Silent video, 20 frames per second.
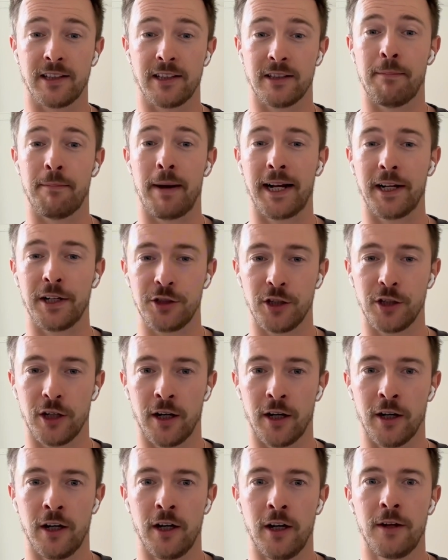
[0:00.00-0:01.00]
As a
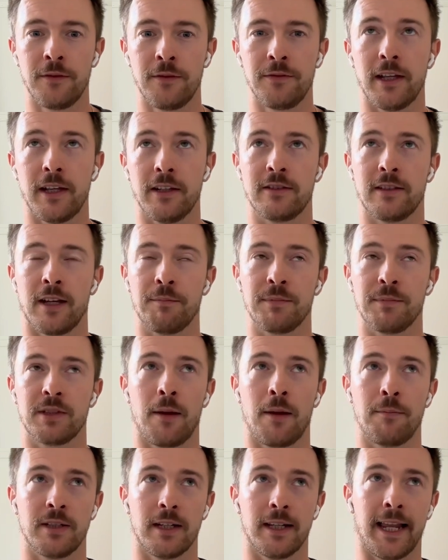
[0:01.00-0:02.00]
manager, there's
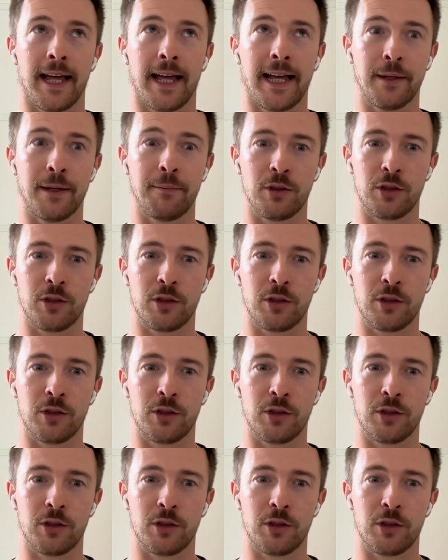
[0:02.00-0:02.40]
sometimes a layer